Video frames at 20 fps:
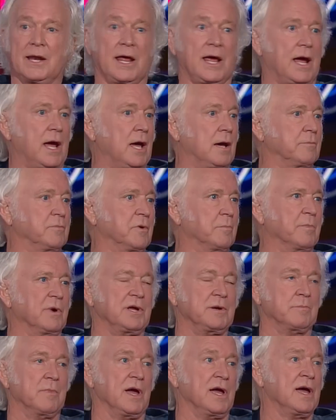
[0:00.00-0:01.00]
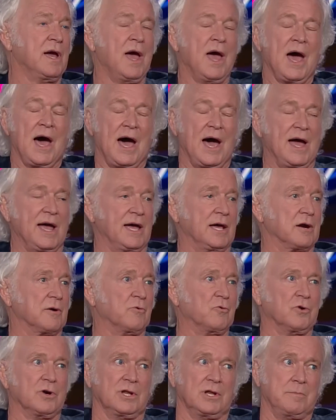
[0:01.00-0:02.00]
that happened to me, man. I had a
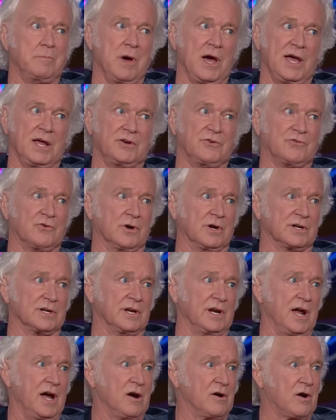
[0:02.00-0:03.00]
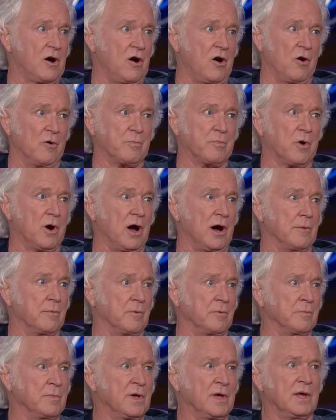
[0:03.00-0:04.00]
really bad drug and alcohol
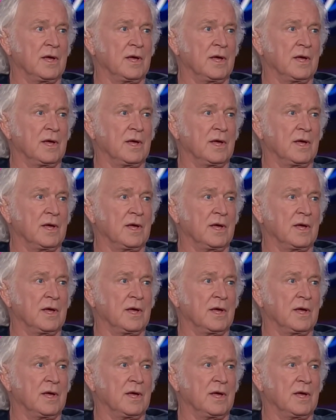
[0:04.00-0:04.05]
problem,